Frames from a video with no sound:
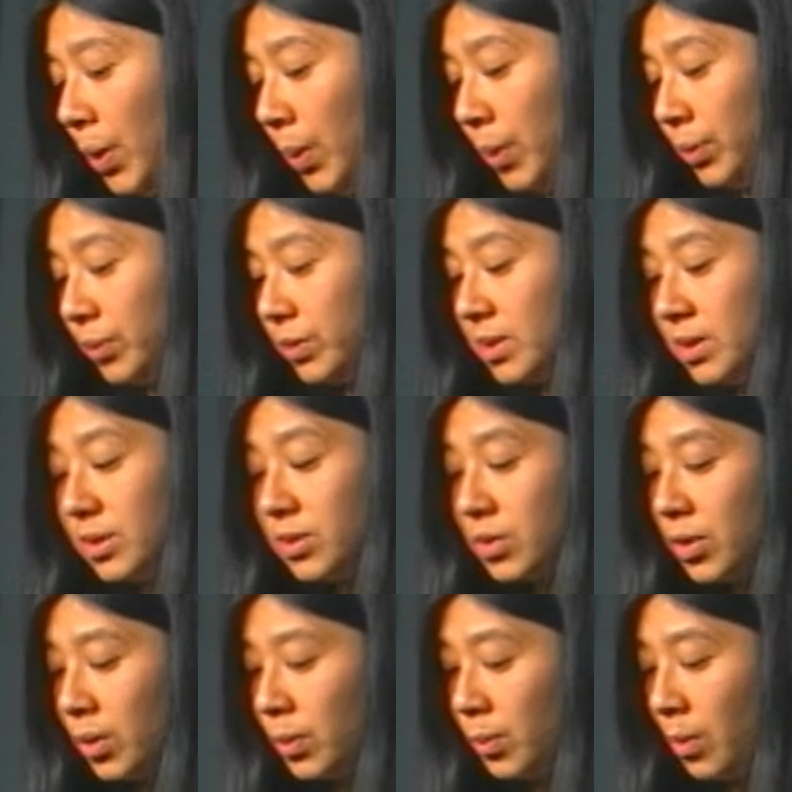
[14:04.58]
holds is
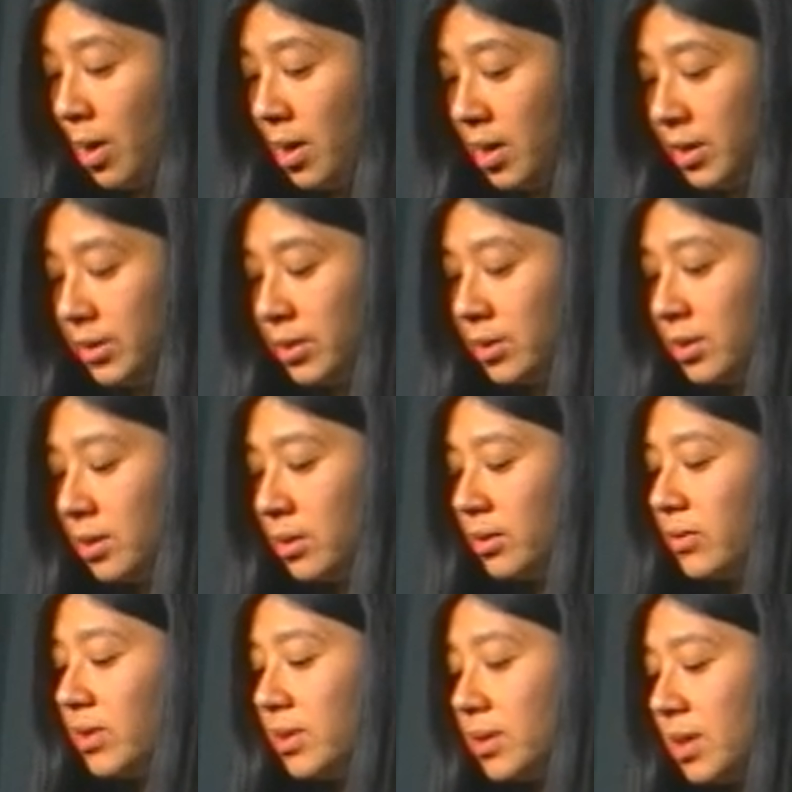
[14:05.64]
her wand.
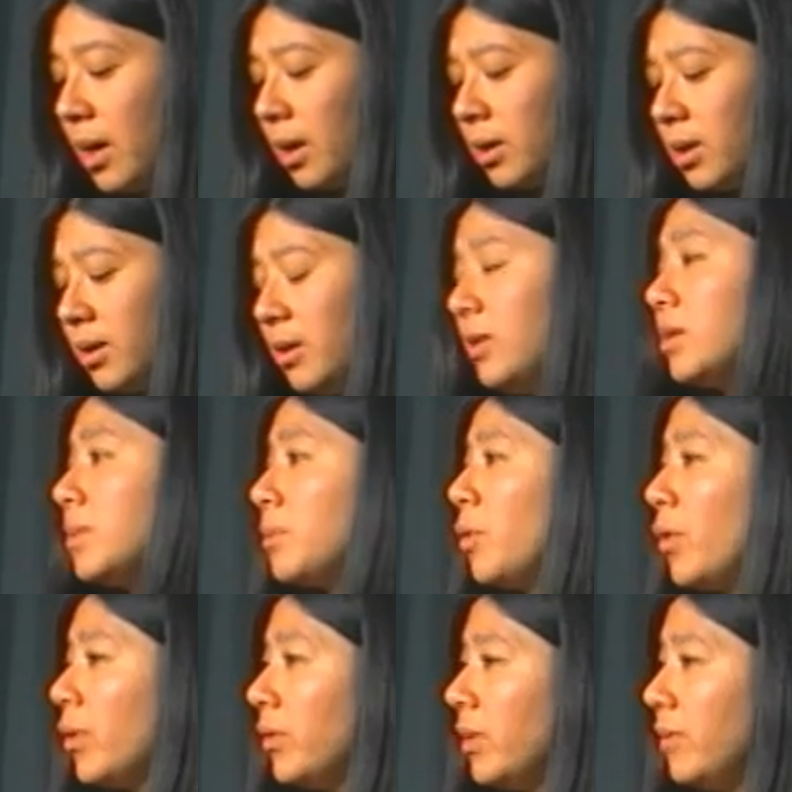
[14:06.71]
The deck is
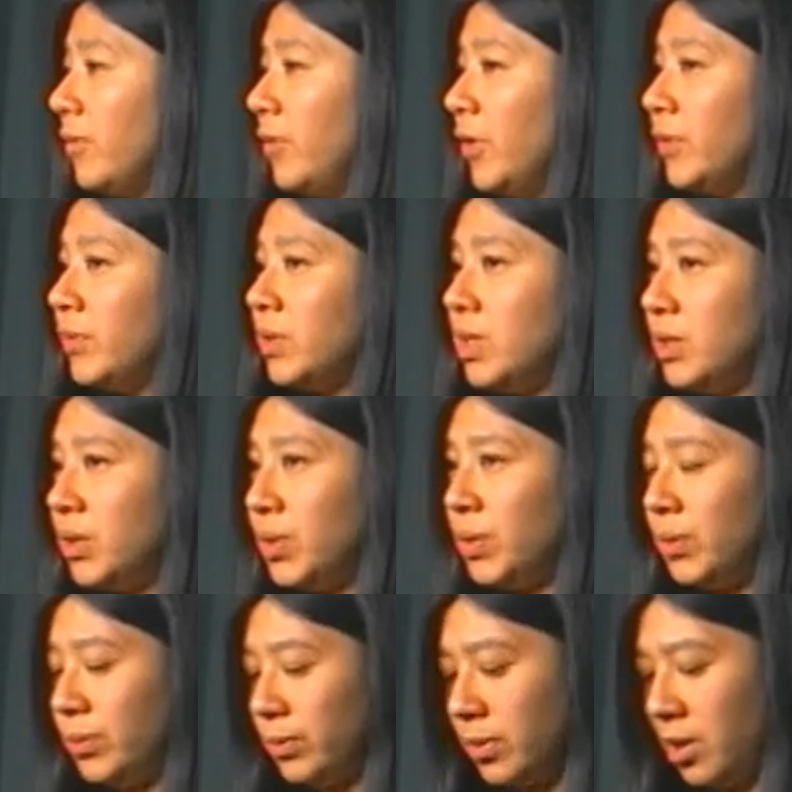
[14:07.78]
more than
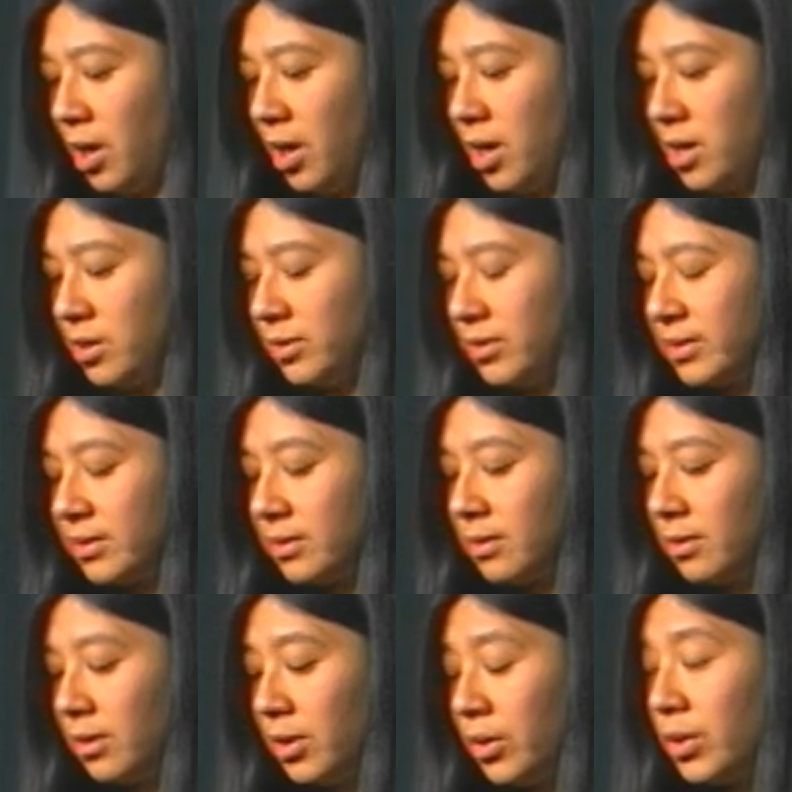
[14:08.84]
52 cards.
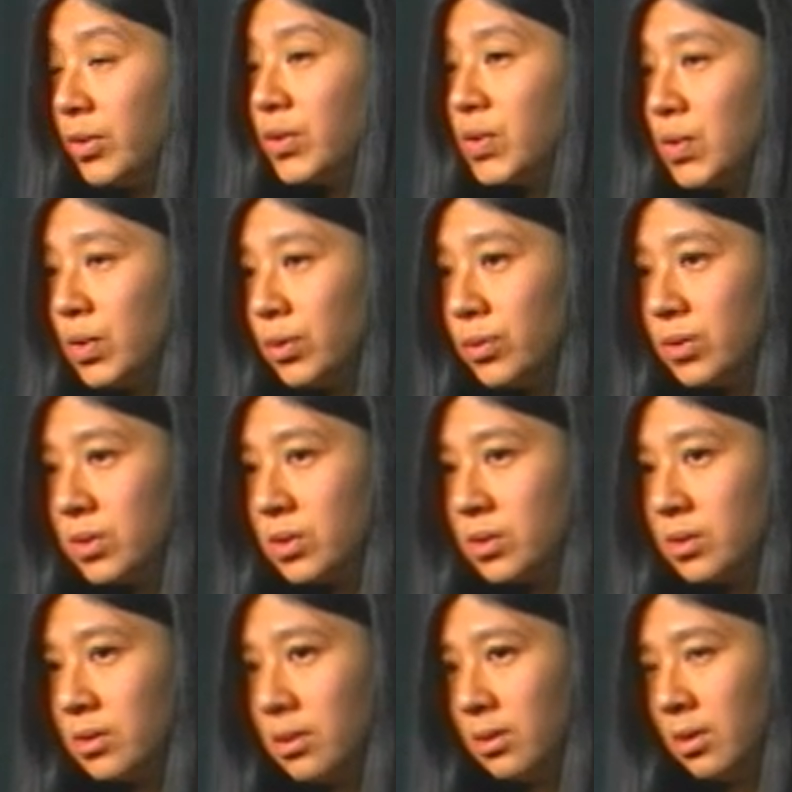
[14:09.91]
Her
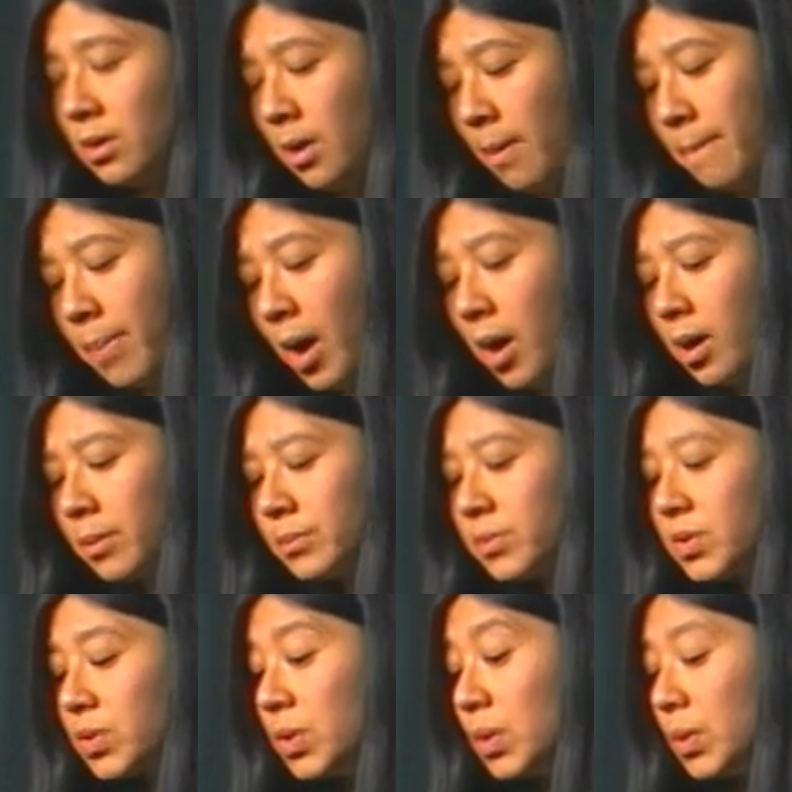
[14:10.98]
suits,
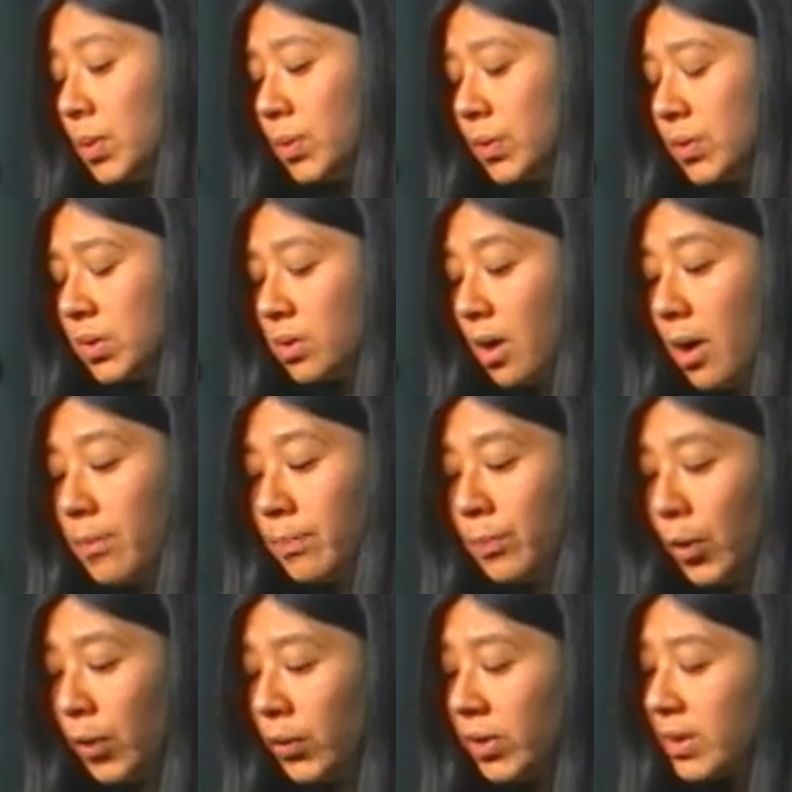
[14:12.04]
bombs used on
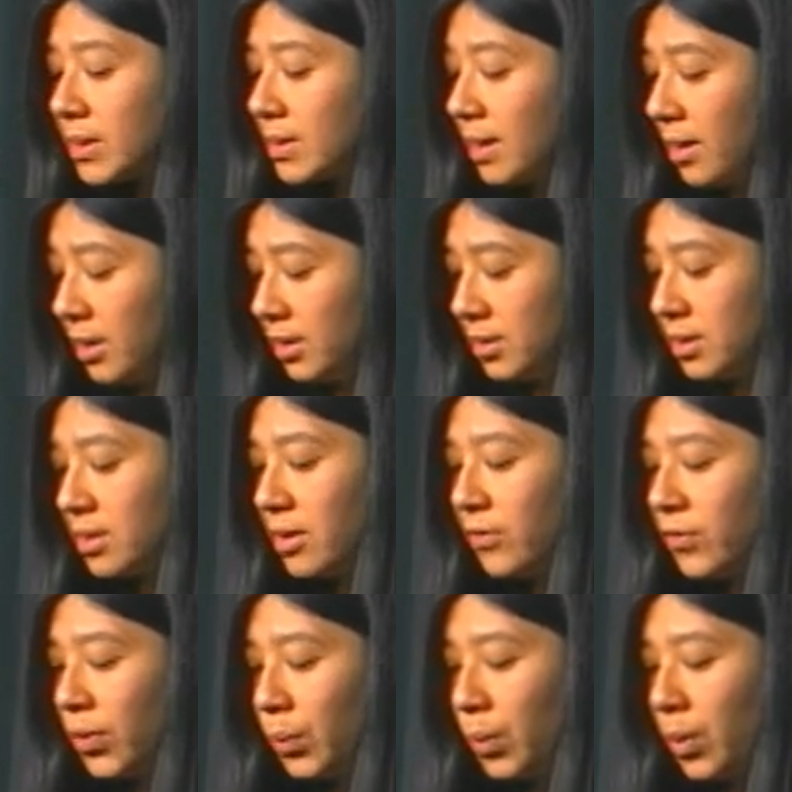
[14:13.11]
both sides
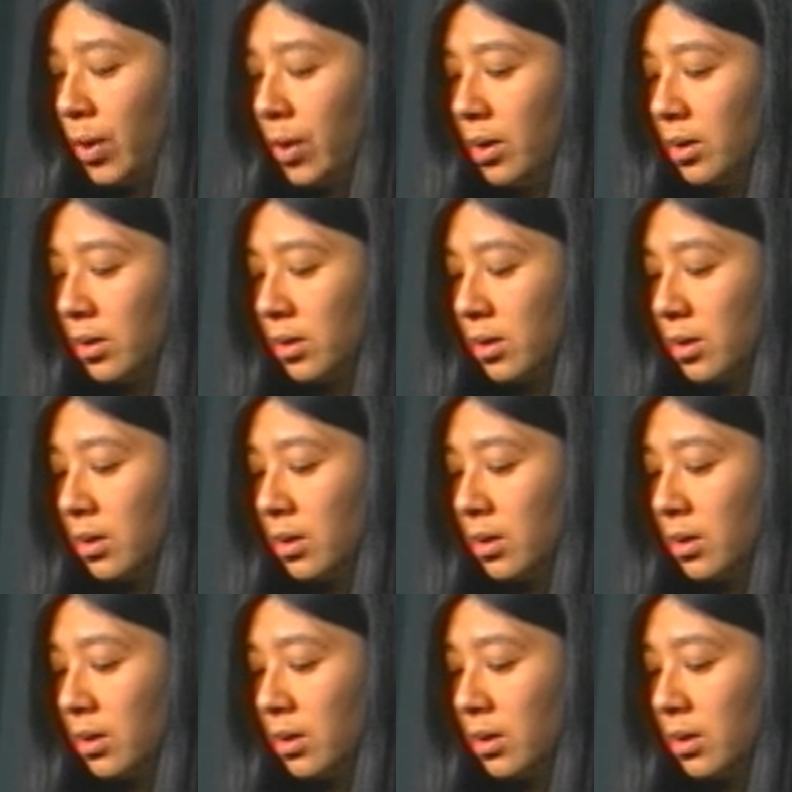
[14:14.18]
of the war.